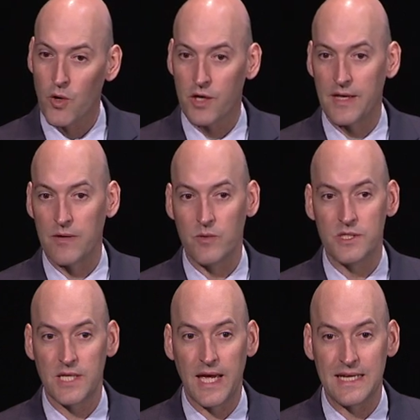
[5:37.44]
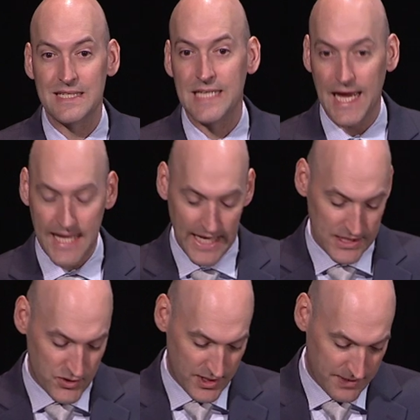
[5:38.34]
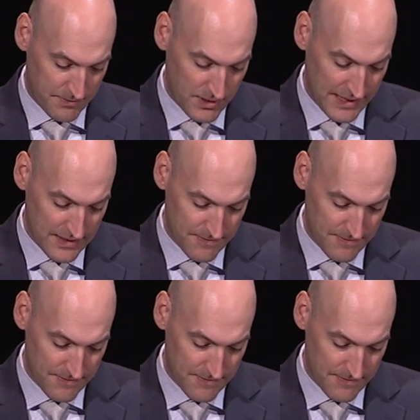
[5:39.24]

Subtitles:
that would take decades to complete.